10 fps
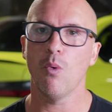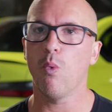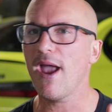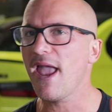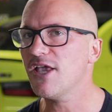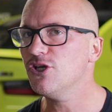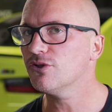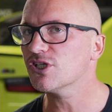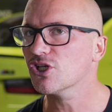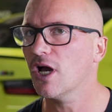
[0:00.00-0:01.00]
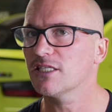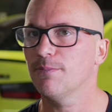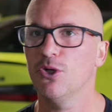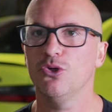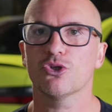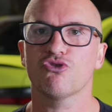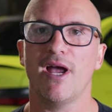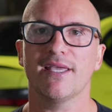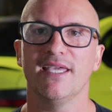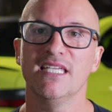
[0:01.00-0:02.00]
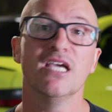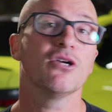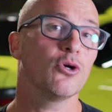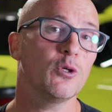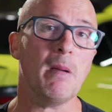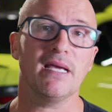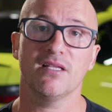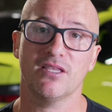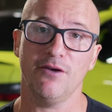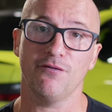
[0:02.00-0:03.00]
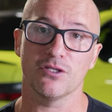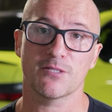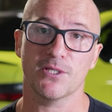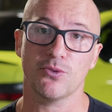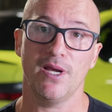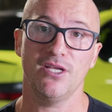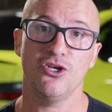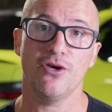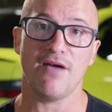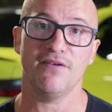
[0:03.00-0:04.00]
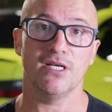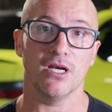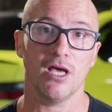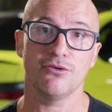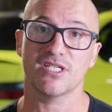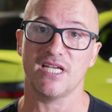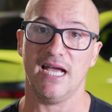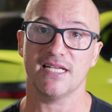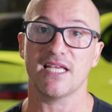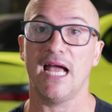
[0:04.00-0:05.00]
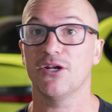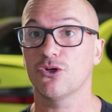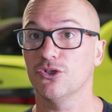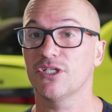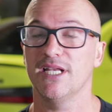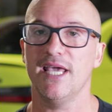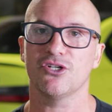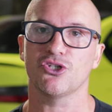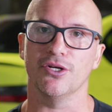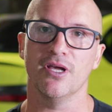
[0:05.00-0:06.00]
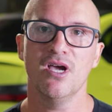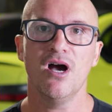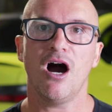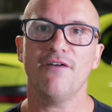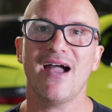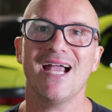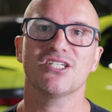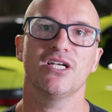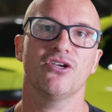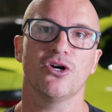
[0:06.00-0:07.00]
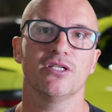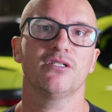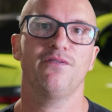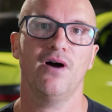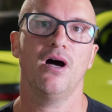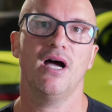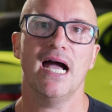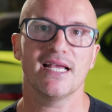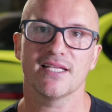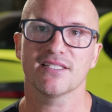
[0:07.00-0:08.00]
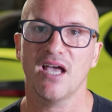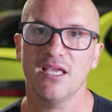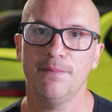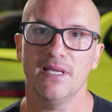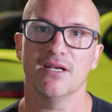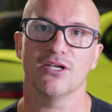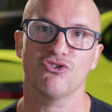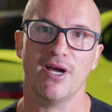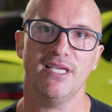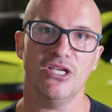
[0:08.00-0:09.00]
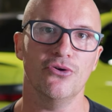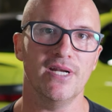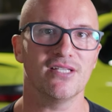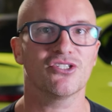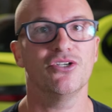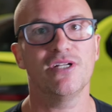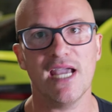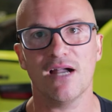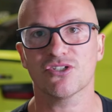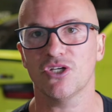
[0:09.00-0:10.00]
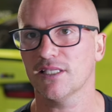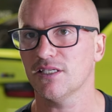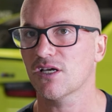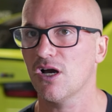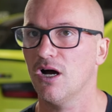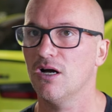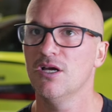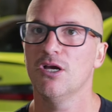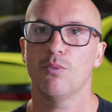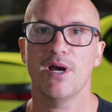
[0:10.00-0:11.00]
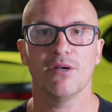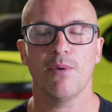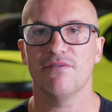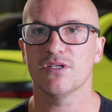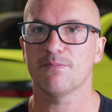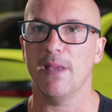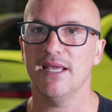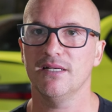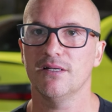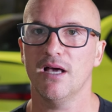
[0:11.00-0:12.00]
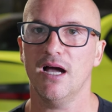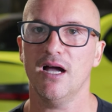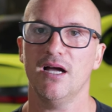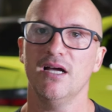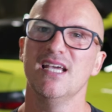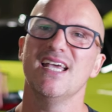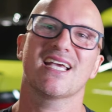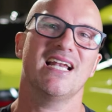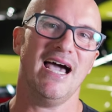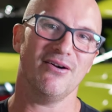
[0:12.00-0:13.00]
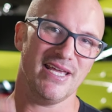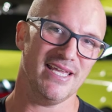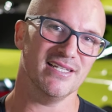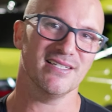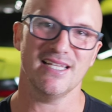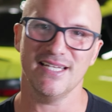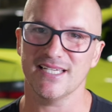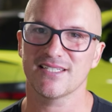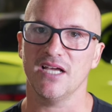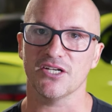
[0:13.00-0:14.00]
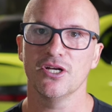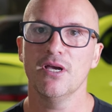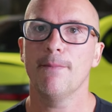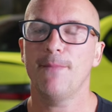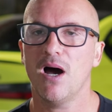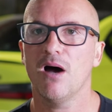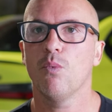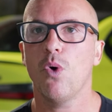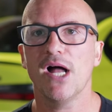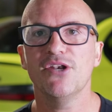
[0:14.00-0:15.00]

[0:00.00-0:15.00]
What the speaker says: where you decide to put your Draggy could make the difference between you having low sats and a good connection. I've actually gone as far as taping a Draggy unit to the outside of the car when the weather's been cloudy and as such. But what I